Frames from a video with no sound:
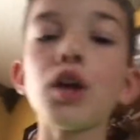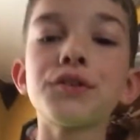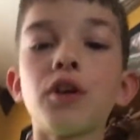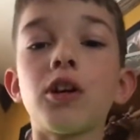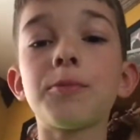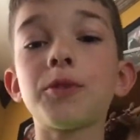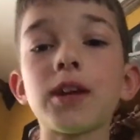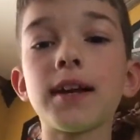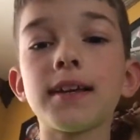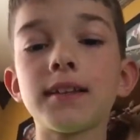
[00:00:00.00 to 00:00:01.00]
So I hope you
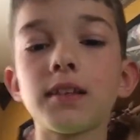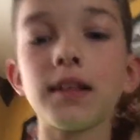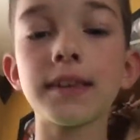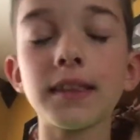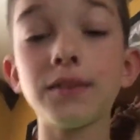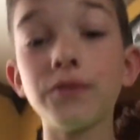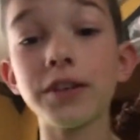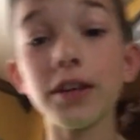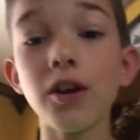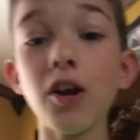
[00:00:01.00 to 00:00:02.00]
guys like this
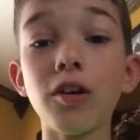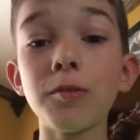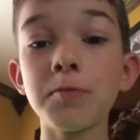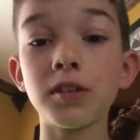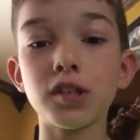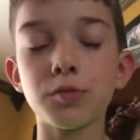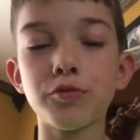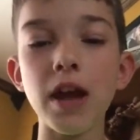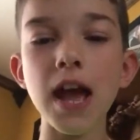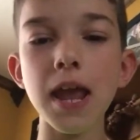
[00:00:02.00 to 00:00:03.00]
video. Please
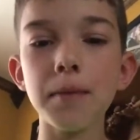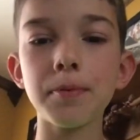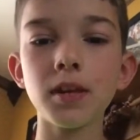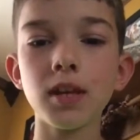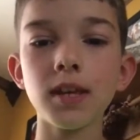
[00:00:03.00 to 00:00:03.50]
subscribe.